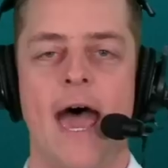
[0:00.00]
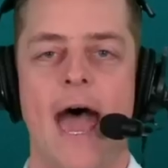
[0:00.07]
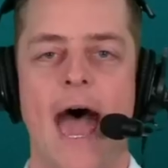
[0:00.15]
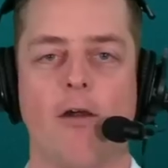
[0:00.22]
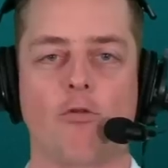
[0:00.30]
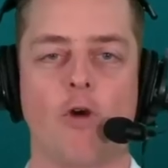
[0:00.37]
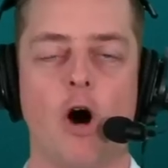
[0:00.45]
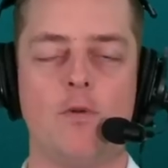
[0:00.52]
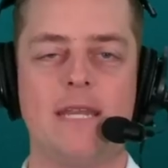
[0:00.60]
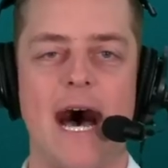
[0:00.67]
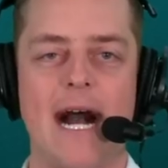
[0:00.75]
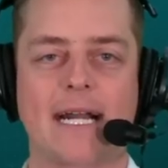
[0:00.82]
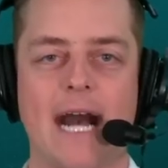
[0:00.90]
at
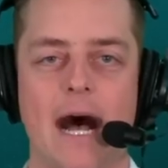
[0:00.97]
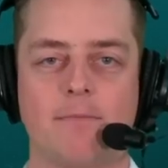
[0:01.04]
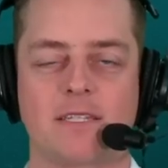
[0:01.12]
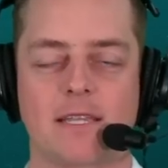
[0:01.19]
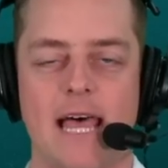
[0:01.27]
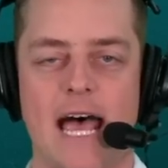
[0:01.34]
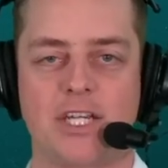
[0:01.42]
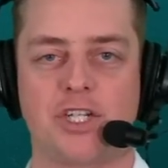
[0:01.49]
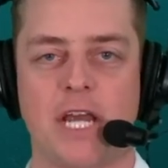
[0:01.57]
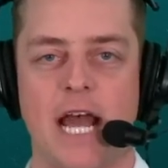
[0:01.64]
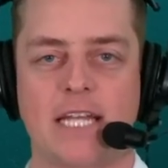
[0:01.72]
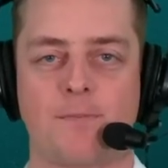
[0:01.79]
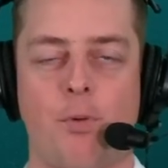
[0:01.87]

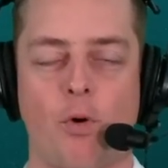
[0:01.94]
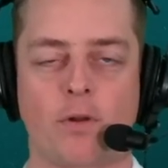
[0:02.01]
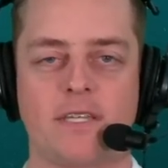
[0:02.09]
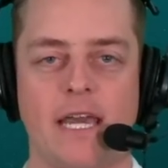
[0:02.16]
roan.com/chatsports